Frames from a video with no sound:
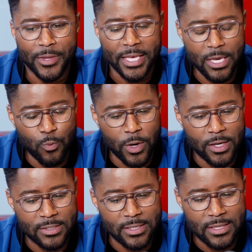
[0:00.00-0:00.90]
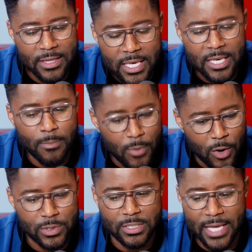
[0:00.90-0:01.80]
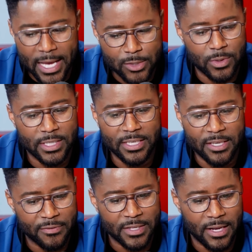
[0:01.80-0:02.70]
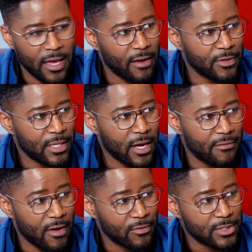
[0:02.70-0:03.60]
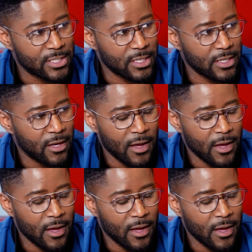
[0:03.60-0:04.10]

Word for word: He was the most naturally gifted athlete I've ever seen.